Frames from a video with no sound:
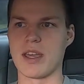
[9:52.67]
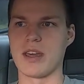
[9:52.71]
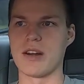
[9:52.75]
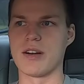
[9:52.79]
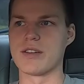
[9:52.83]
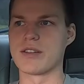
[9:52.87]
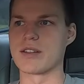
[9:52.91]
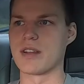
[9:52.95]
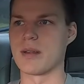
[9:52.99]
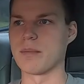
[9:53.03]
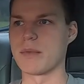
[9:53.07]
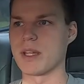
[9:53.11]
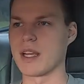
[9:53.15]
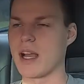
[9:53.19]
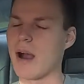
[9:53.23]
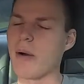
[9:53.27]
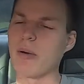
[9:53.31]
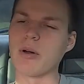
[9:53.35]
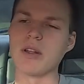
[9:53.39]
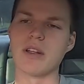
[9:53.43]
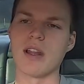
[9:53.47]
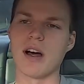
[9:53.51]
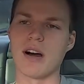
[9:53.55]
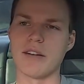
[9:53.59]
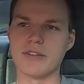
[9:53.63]
kit or something. I
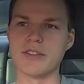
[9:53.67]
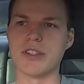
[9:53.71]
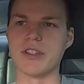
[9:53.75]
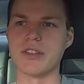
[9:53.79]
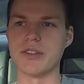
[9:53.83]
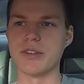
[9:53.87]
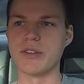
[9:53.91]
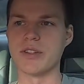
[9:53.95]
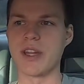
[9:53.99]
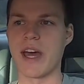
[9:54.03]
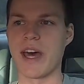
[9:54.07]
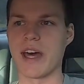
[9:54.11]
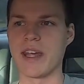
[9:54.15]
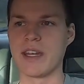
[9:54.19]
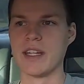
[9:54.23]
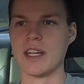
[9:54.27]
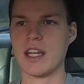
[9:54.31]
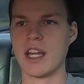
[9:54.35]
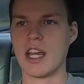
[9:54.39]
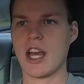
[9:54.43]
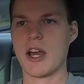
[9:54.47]
would love to do that.